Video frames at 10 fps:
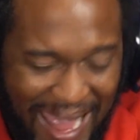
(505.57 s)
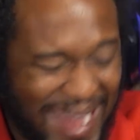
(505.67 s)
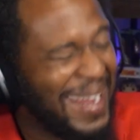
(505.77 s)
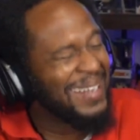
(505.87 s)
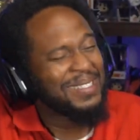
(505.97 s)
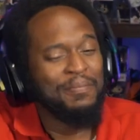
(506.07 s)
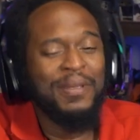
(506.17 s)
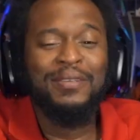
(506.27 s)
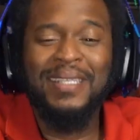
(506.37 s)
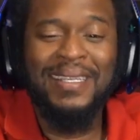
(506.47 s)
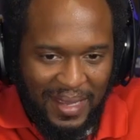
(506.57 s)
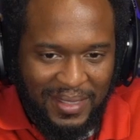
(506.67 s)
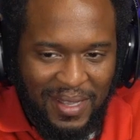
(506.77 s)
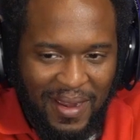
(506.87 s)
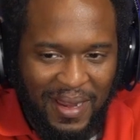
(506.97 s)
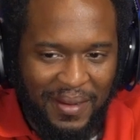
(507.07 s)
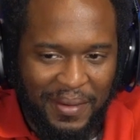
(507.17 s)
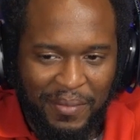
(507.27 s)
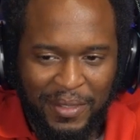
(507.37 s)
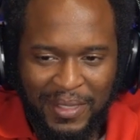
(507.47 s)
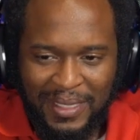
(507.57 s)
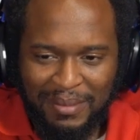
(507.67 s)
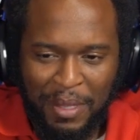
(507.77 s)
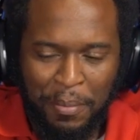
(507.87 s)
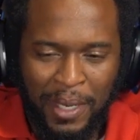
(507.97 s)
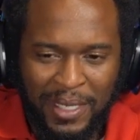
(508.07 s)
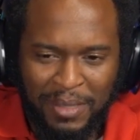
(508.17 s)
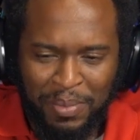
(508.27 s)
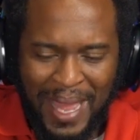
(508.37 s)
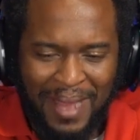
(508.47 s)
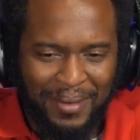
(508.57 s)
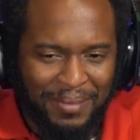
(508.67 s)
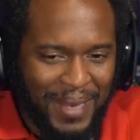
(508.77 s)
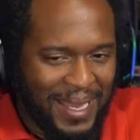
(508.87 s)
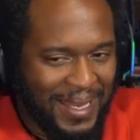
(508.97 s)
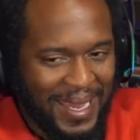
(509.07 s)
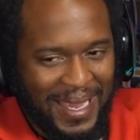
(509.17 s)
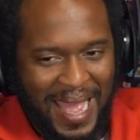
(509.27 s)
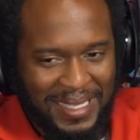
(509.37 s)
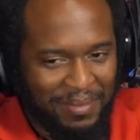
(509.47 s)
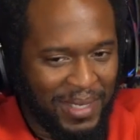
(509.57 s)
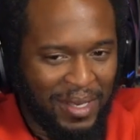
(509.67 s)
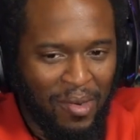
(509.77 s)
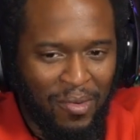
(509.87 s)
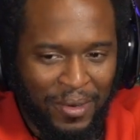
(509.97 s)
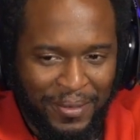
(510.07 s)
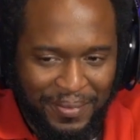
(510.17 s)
And there's the music. I start hearing the music, the blood splatter. I'm like, yeah, it has to be the Gorn.